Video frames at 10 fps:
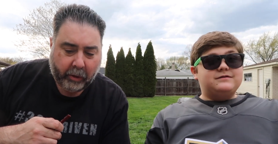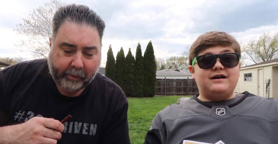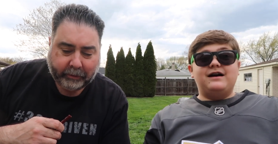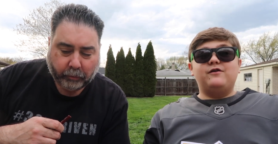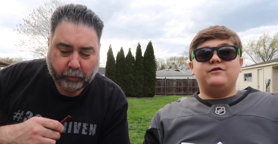
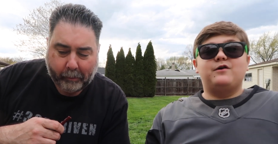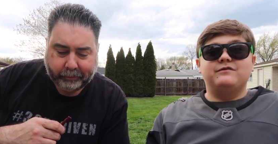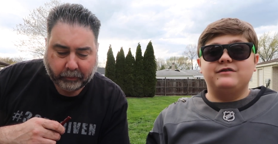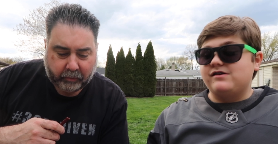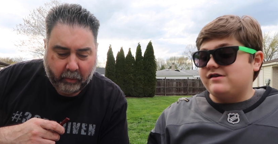Speaker 1: I don't know what
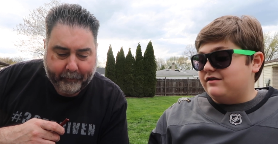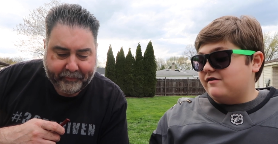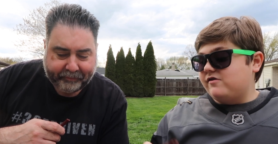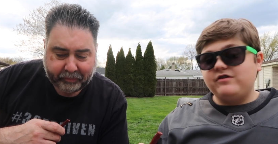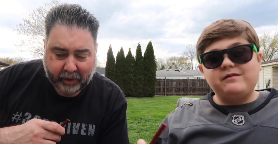this is. This
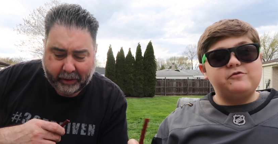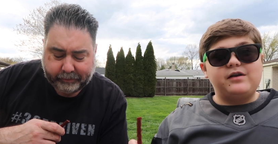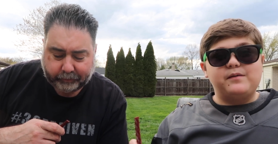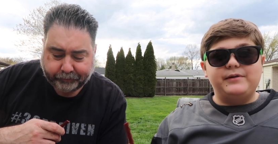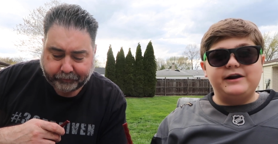is some sort
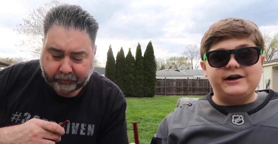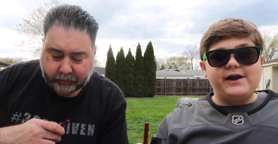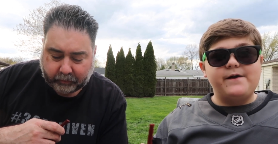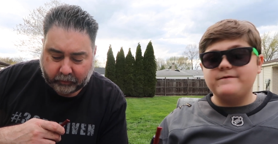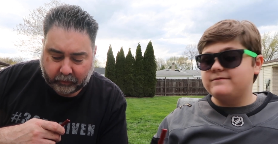of berry.
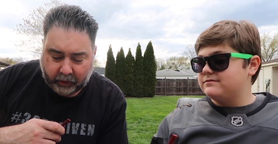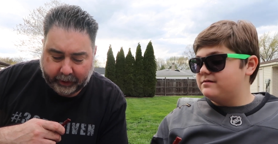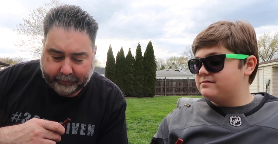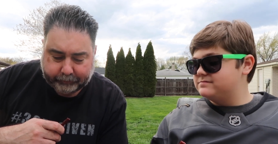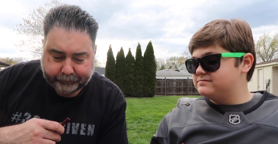
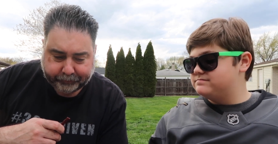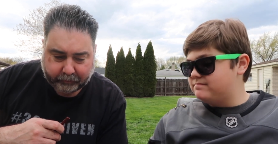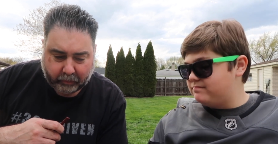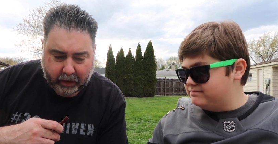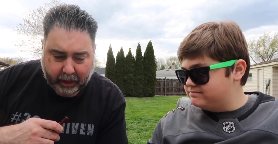
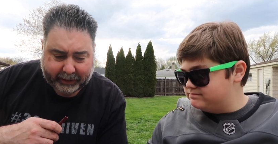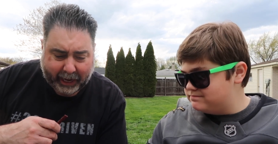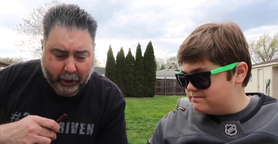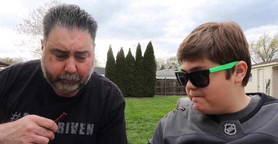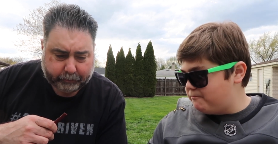
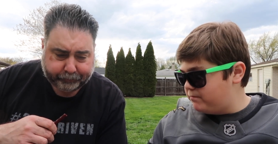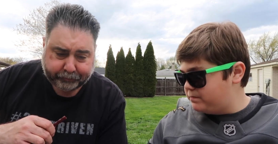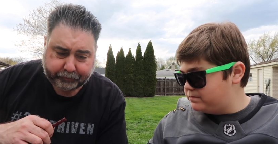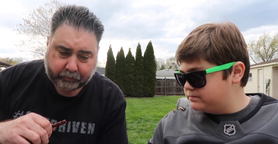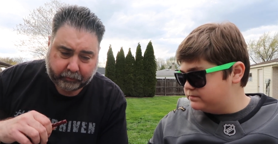
Speaker 2: Now,
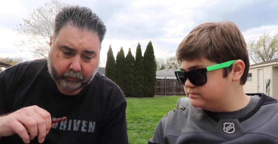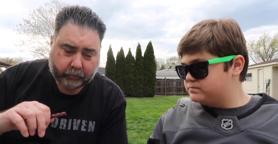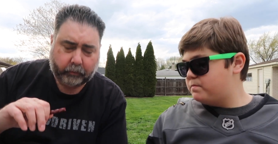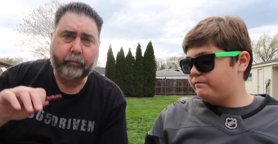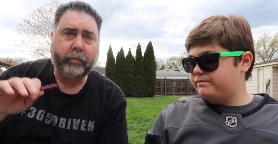
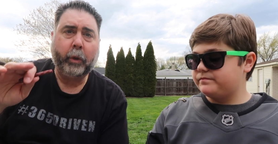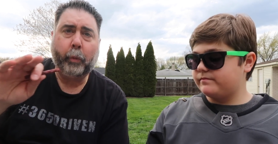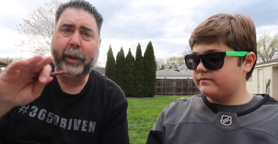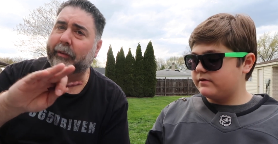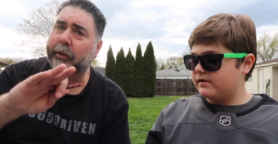
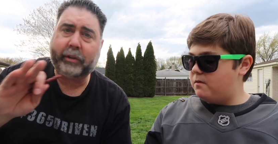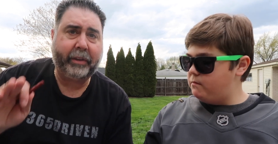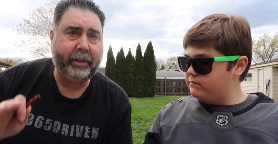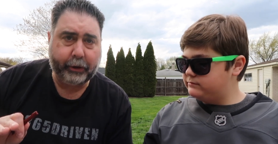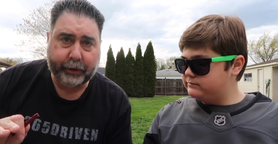we haven't looked on
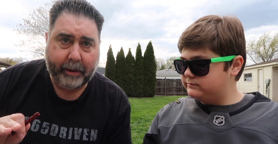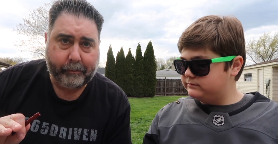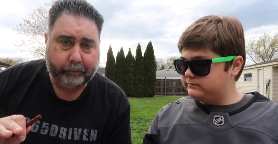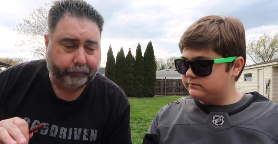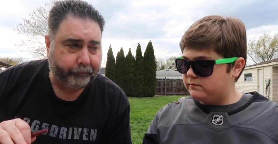the internet.
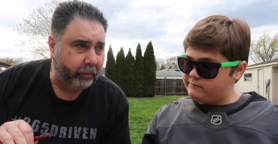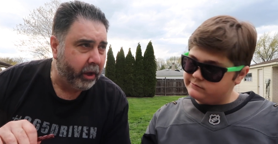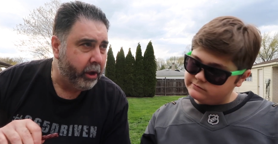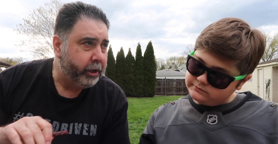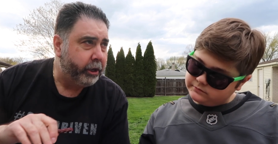
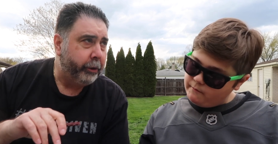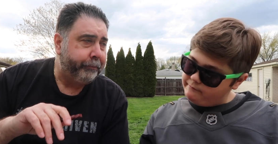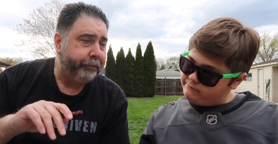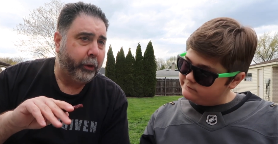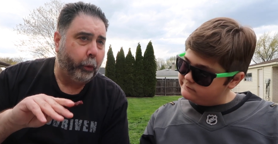
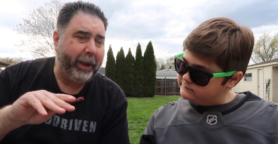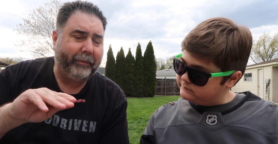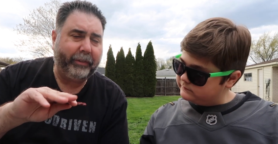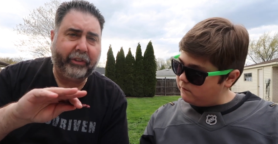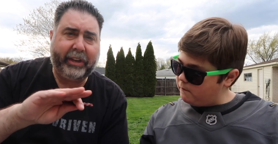We
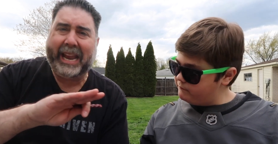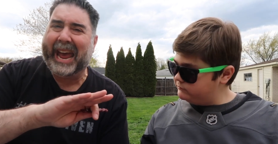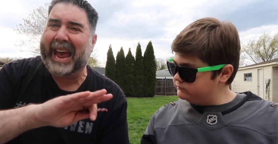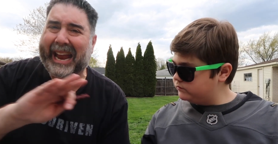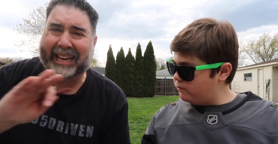haven't seen
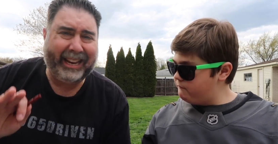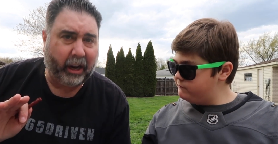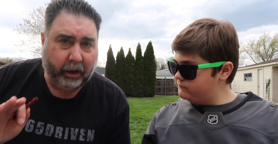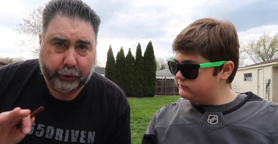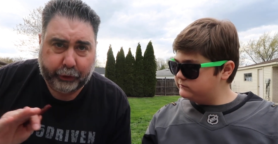any other